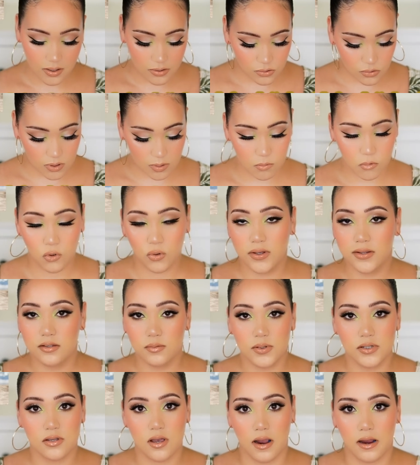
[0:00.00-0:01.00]
So I'm going to
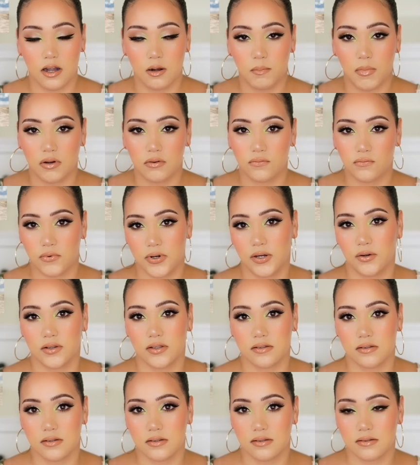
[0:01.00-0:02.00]
be talking about
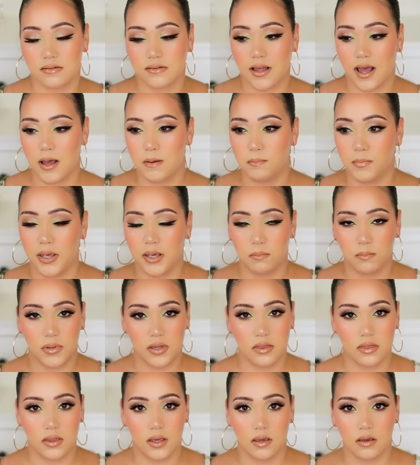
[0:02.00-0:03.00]
fragrances that make me
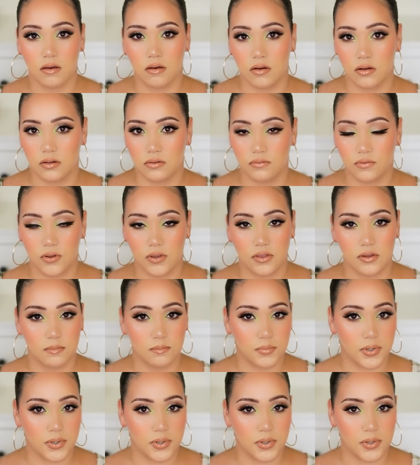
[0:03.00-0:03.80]
think of the